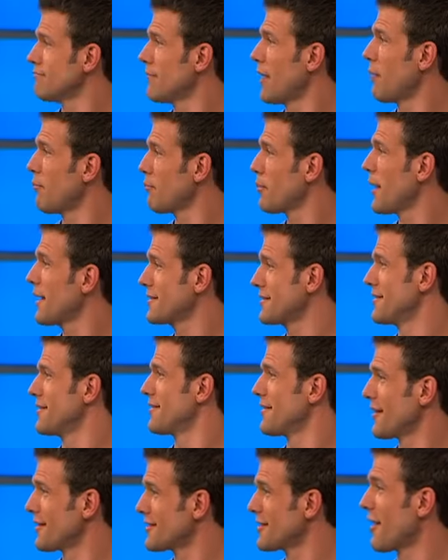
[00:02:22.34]
unpleasant,
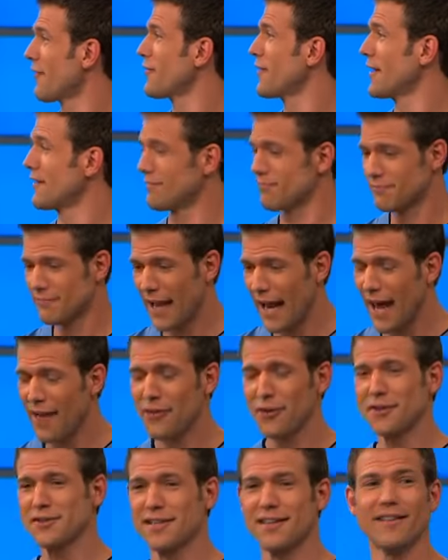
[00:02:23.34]
the stuff that
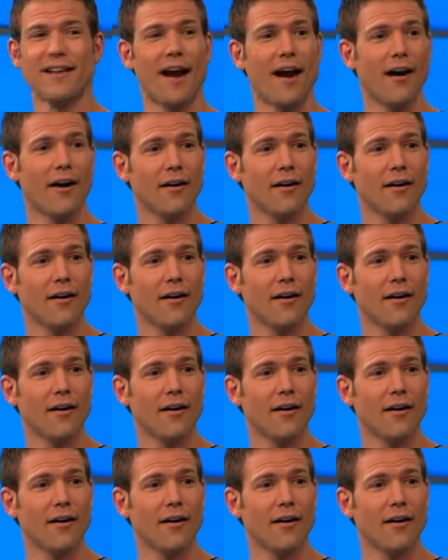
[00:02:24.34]
gathers in there.